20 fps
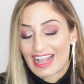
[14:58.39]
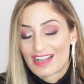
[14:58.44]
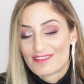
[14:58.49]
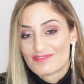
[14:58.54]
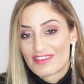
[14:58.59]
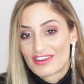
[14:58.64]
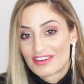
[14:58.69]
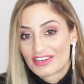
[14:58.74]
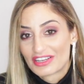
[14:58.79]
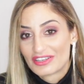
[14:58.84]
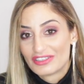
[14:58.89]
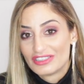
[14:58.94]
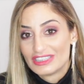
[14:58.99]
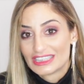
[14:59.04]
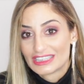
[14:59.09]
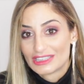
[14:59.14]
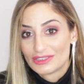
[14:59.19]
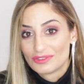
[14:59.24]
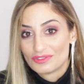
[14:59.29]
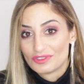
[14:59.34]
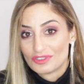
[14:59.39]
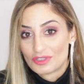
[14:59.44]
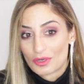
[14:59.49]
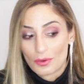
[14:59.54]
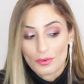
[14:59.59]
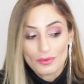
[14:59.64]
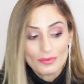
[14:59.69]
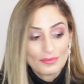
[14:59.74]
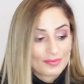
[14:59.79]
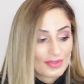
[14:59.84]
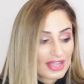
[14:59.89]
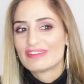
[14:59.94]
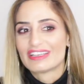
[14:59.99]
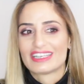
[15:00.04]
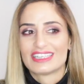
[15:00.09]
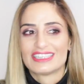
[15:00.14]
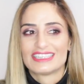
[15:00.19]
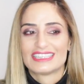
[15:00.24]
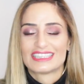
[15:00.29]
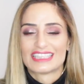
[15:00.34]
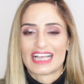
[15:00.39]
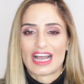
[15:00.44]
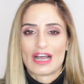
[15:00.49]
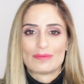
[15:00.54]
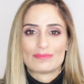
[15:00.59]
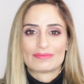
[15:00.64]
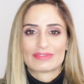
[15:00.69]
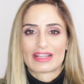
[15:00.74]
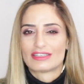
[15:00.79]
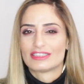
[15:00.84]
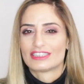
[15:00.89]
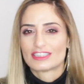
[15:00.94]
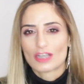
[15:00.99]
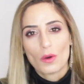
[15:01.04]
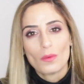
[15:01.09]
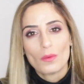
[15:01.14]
I'm very curious to know, because um, there is